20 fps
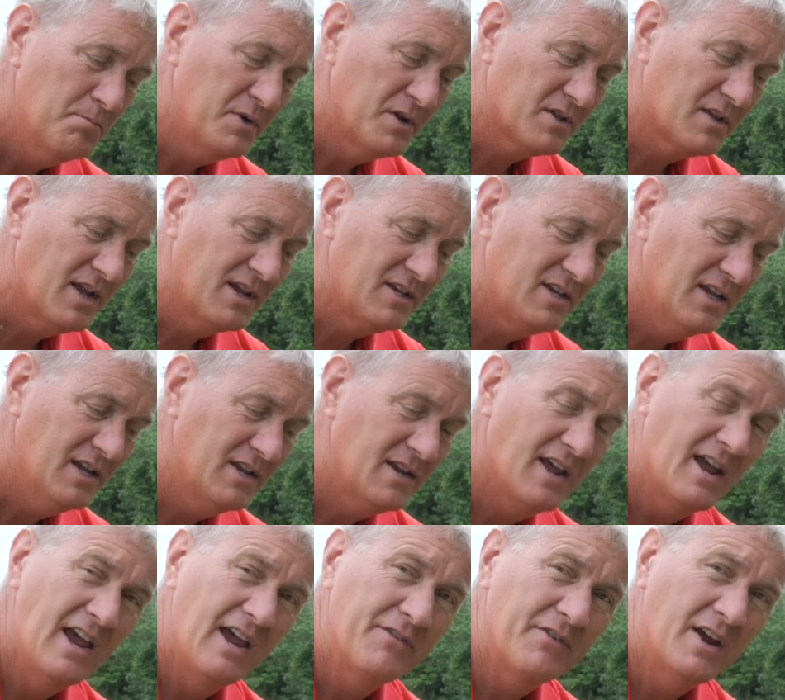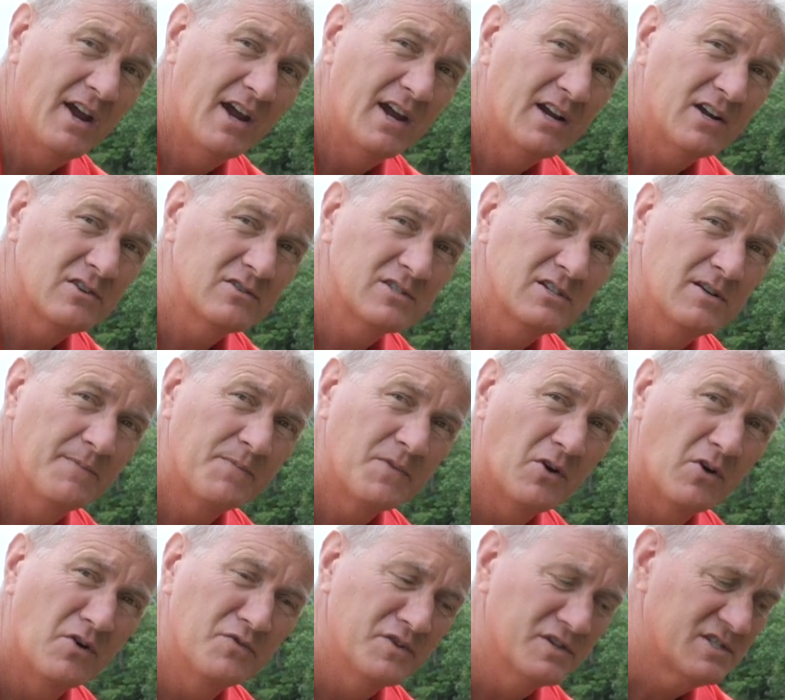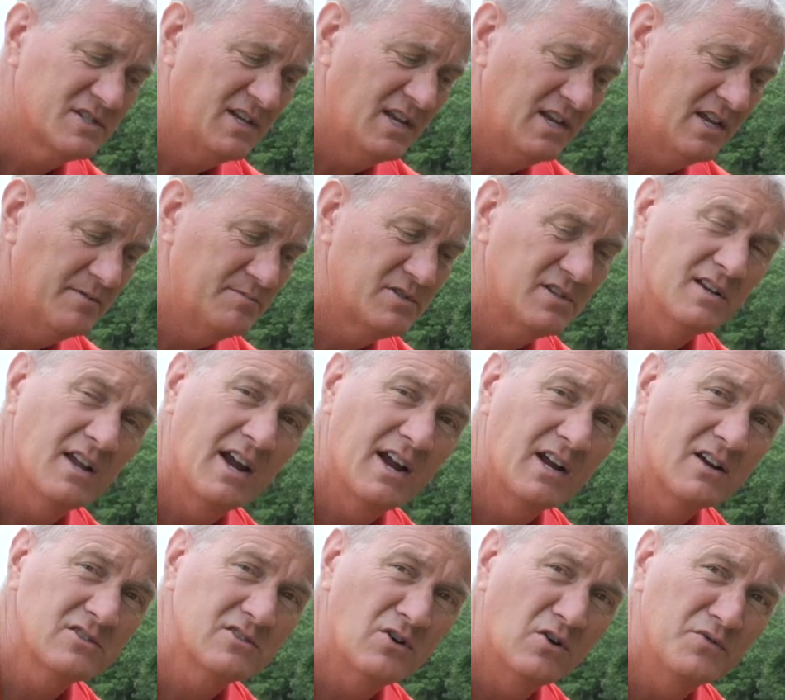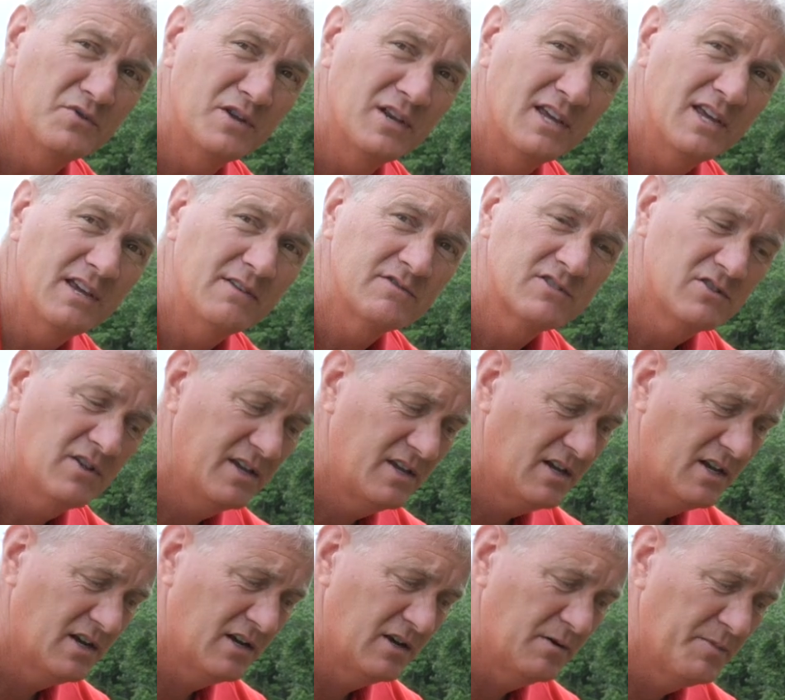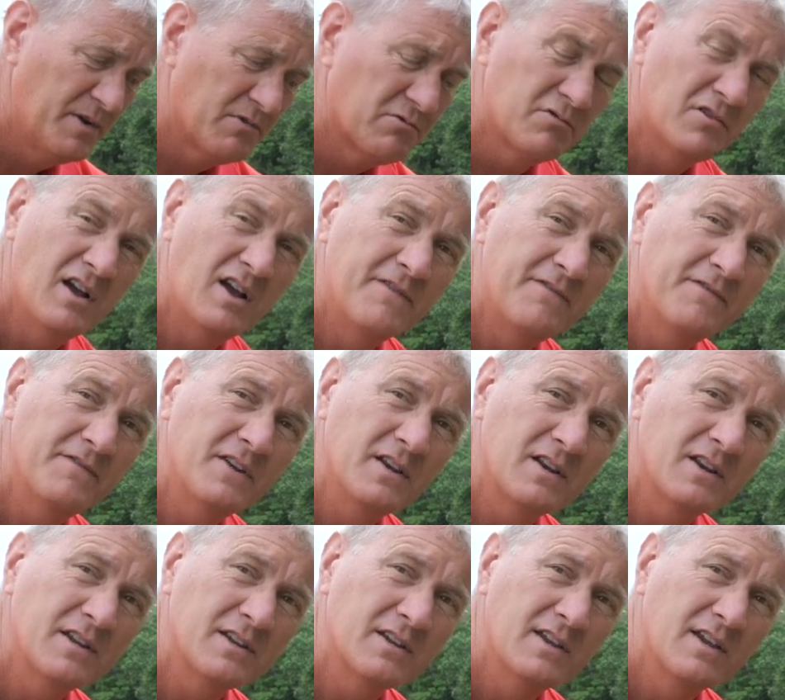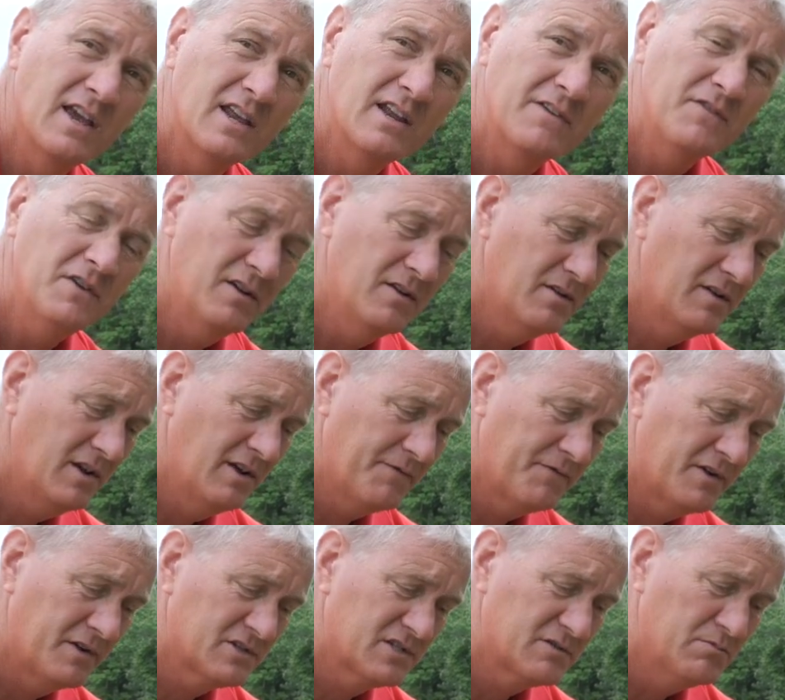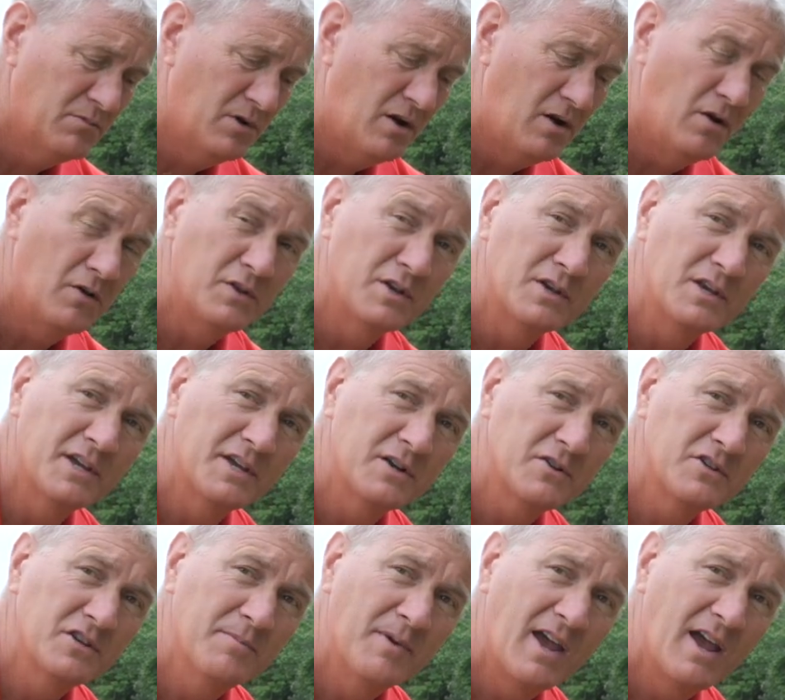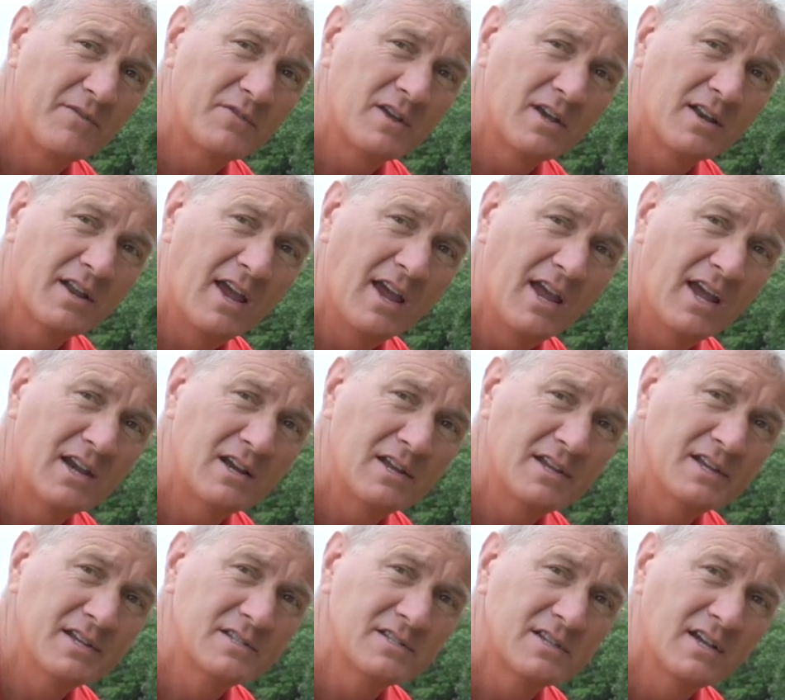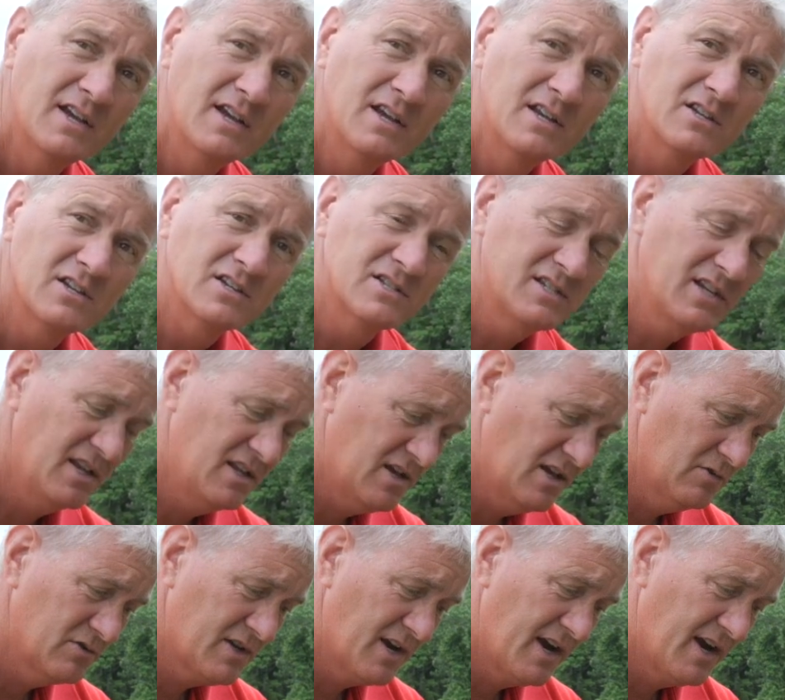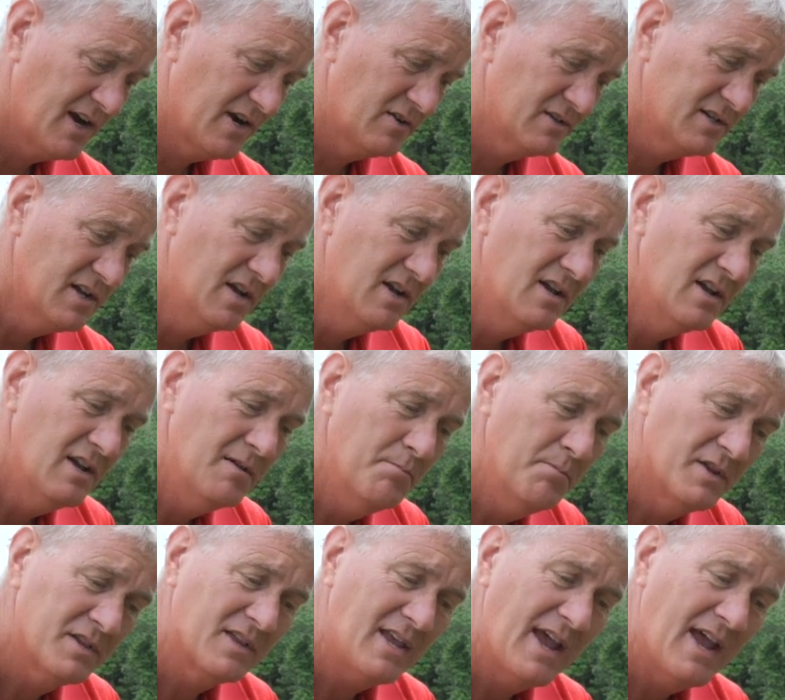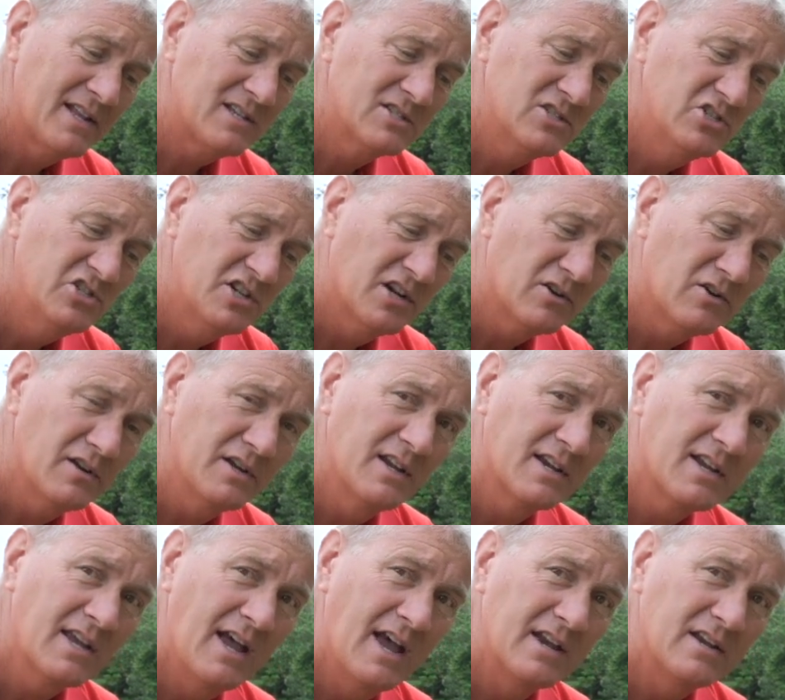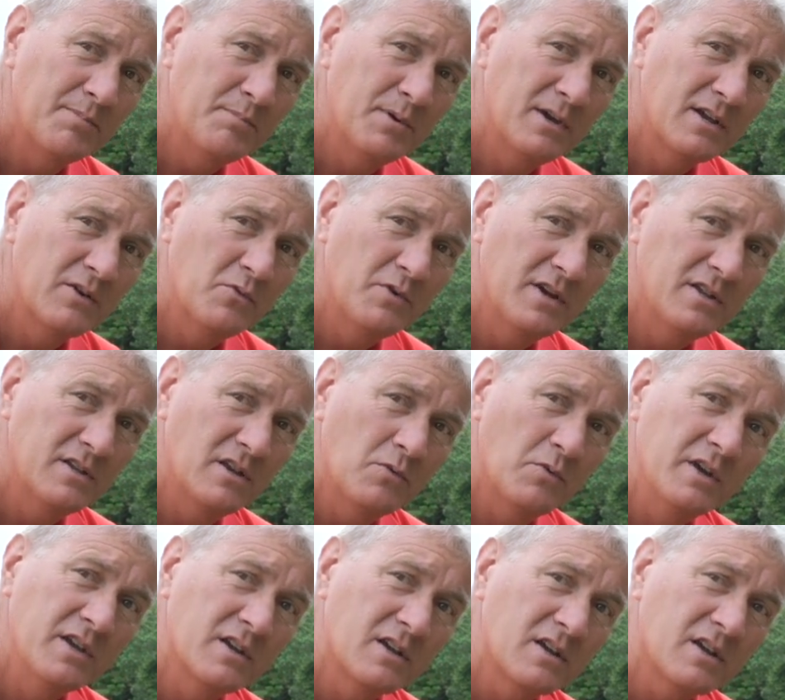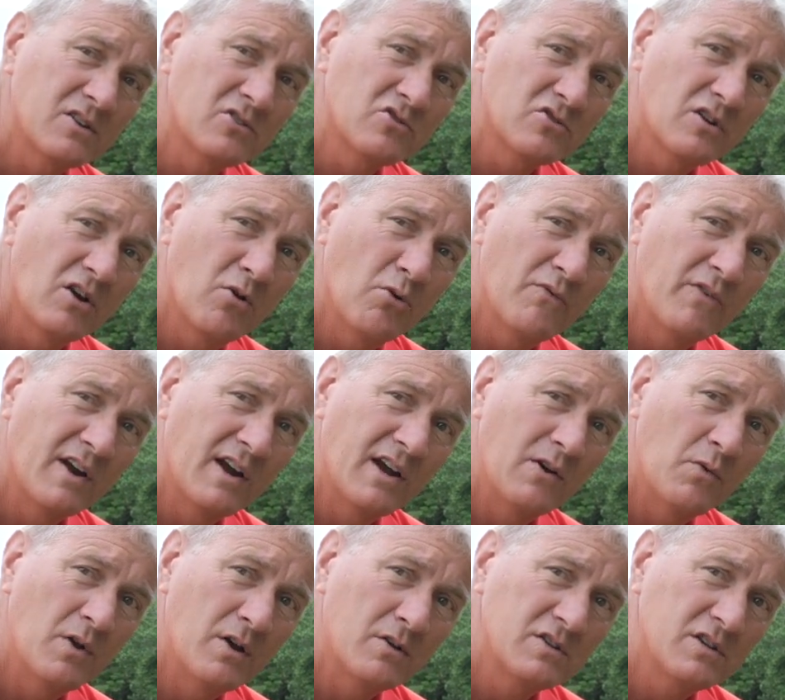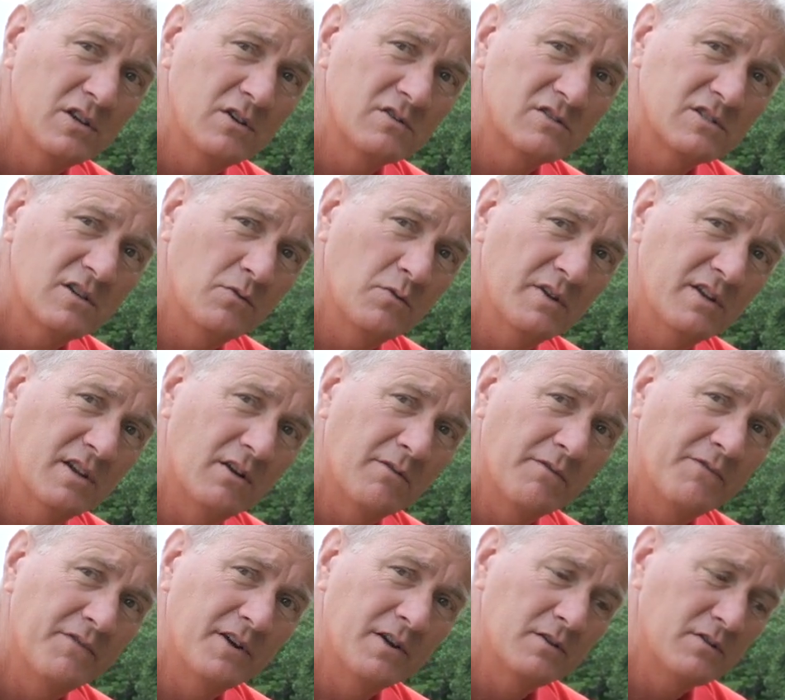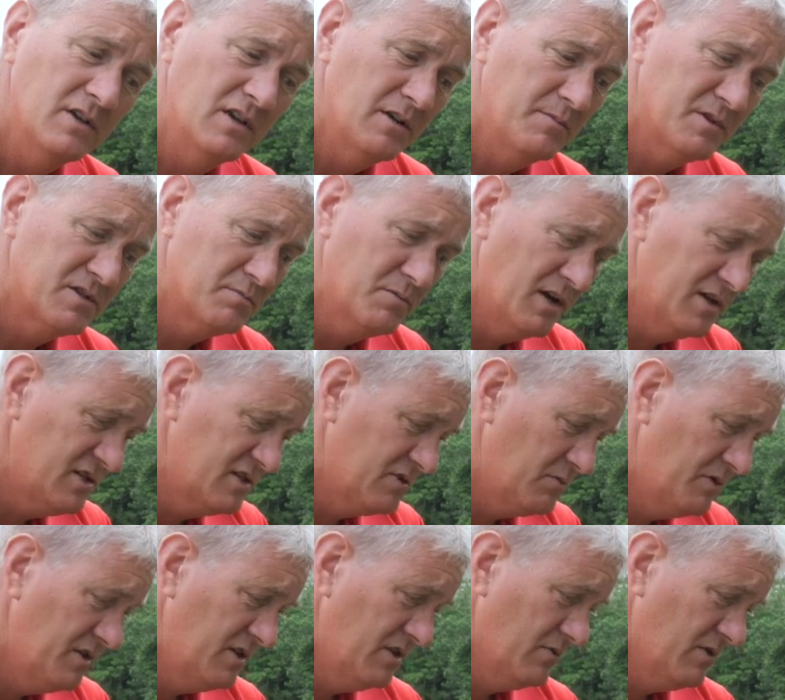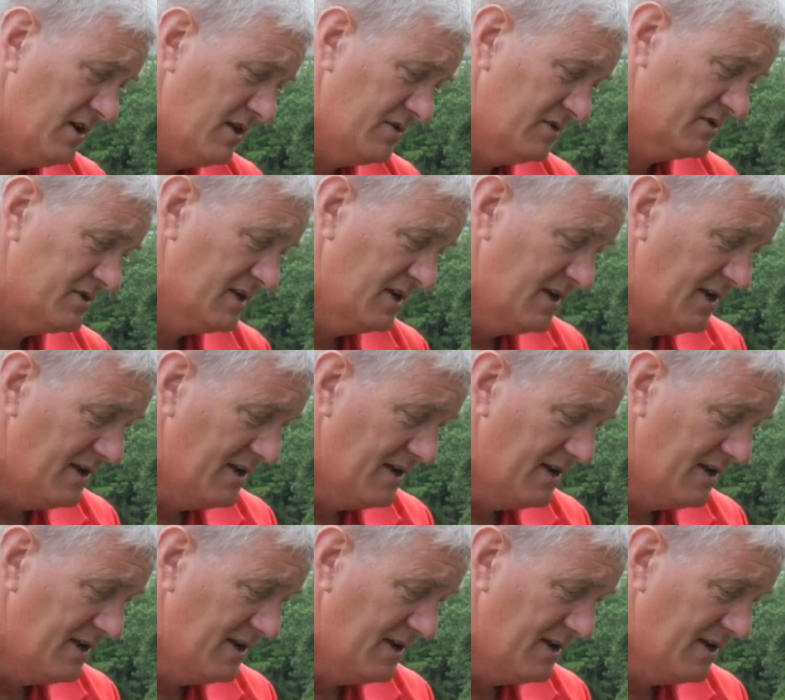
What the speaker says: but they tend to have hairs on the stems and hairs on the leaves, so they get a little bit rough feeling. And if they're small and little, you may have to get a hand lens to see those hairs. But that's generally a kind of pigweed that we can control very well too, so we don't fear them as much as we do others.